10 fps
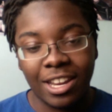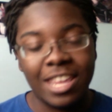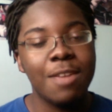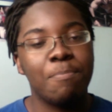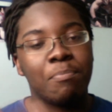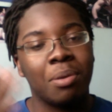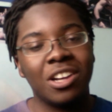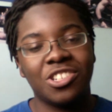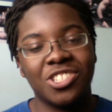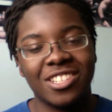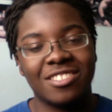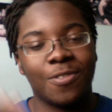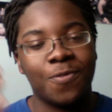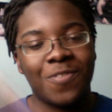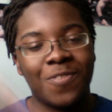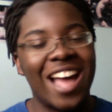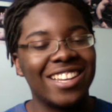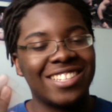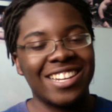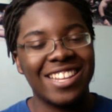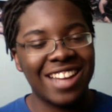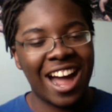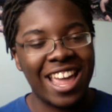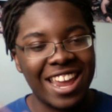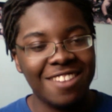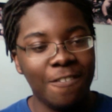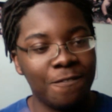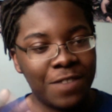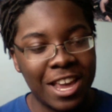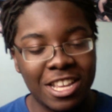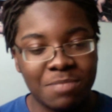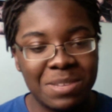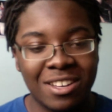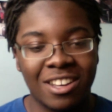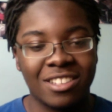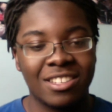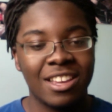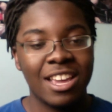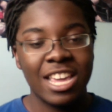he punches the fat titty guy in the face because